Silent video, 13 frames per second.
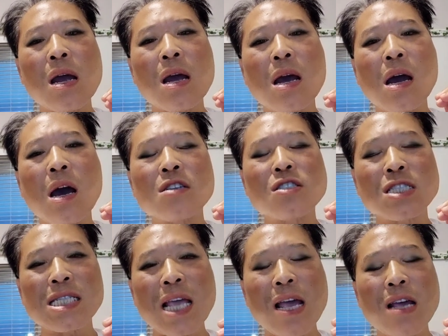
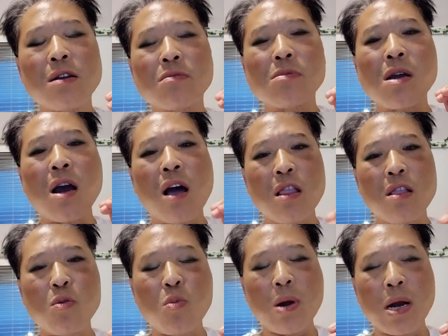understanding of the color
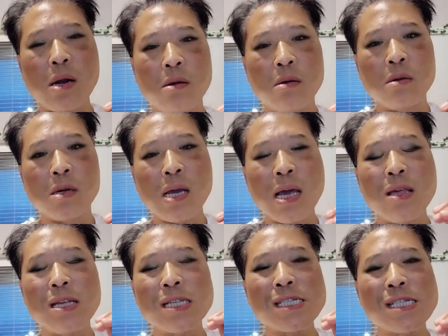wheel and
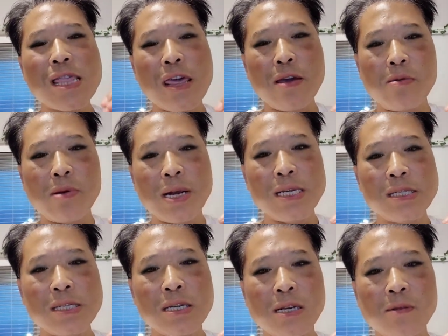its
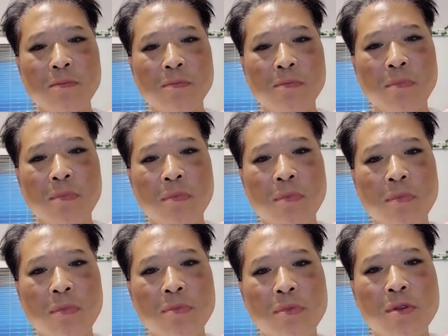theories
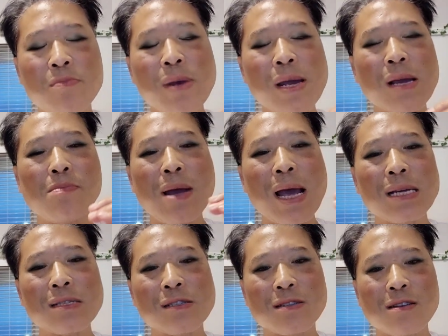to make a
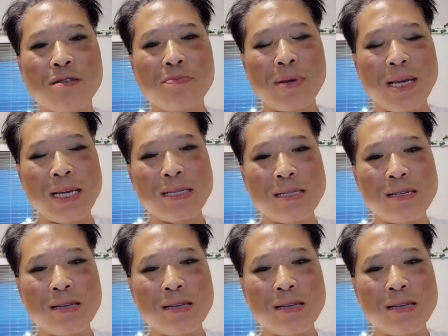masterpiece.